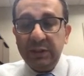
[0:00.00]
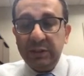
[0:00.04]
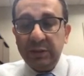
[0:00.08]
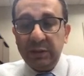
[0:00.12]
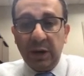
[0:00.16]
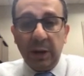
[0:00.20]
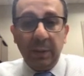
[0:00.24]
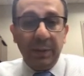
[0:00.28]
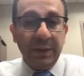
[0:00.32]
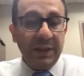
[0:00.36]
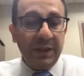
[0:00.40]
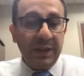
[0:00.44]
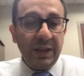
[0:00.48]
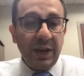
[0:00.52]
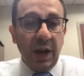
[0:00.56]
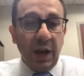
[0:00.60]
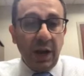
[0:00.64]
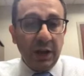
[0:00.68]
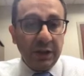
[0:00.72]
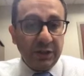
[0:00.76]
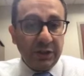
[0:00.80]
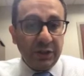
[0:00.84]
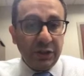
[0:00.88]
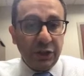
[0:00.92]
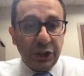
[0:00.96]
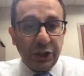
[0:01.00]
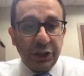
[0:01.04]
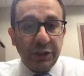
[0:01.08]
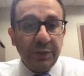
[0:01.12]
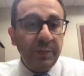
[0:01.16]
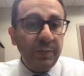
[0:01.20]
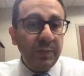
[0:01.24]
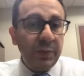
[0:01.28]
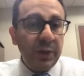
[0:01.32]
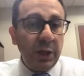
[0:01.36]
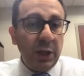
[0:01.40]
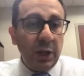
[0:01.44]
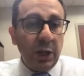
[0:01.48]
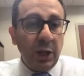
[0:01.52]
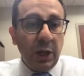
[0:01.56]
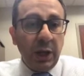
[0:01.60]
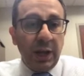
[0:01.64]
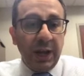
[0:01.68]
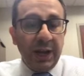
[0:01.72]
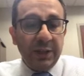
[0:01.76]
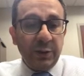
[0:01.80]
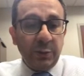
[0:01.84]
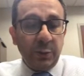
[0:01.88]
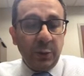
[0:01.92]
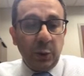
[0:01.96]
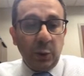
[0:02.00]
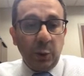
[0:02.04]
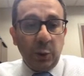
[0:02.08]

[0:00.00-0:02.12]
drop in the oxygen, as we